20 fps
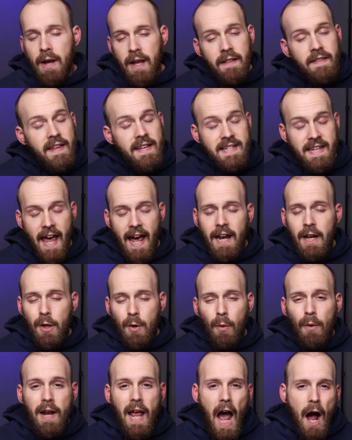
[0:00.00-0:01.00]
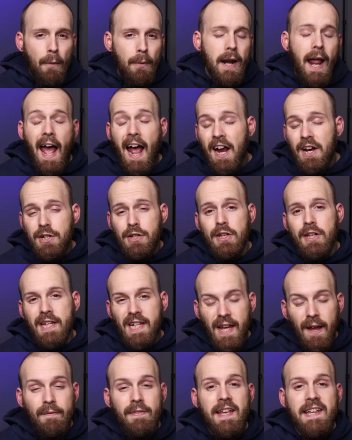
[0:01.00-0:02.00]
in this category, I would actually
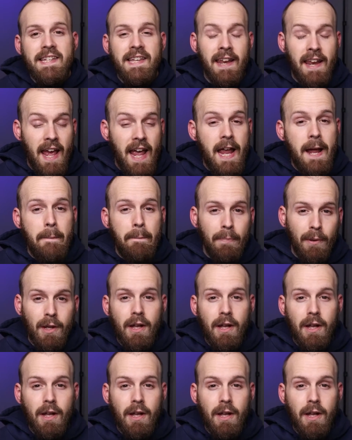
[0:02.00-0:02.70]
give these an A+,